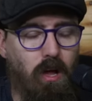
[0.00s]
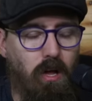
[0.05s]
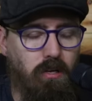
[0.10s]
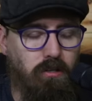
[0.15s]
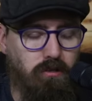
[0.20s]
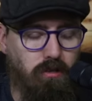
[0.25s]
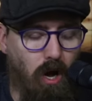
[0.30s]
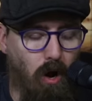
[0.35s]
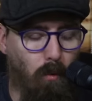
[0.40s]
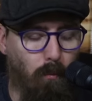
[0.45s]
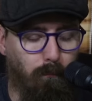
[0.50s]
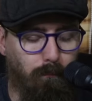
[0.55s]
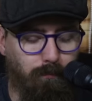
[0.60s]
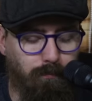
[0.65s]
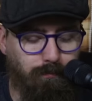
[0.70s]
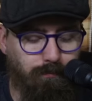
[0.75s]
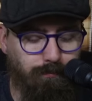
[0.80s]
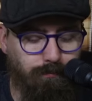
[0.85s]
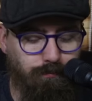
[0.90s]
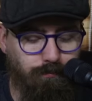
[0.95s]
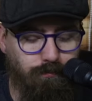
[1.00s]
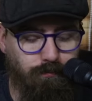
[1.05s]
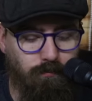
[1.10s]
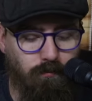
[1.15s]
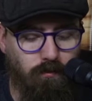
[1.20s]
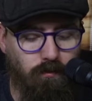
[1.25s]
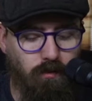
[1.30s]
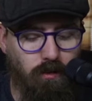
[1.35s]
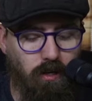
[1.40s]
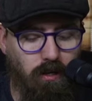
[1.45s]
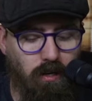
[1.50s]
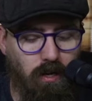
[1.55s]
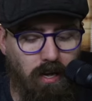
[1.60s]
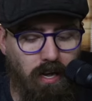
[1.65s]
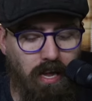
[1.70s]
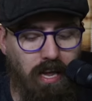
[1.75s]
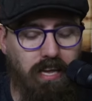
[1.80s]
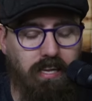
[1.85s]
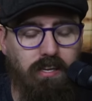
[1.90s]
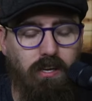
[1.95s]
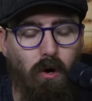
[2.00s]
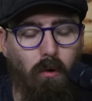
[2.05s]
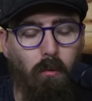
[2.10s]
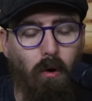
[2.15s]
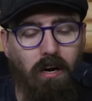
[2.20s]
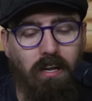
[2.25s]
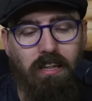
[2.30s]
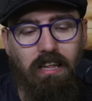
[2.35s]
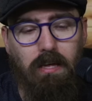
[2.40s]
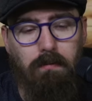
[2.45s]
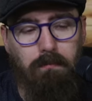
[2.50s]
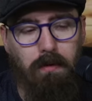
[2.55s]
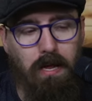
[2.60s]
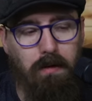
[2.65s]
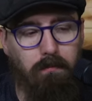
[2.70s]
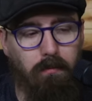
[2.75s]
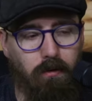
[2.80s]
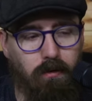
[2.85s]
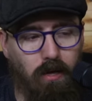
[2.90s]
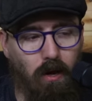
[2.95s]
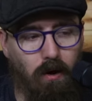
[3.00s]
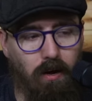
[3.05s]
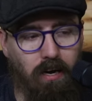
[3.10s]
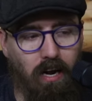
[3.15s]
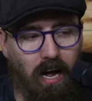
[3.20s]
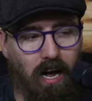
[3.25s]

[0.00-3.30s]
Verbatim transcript: So if you're one of the people going,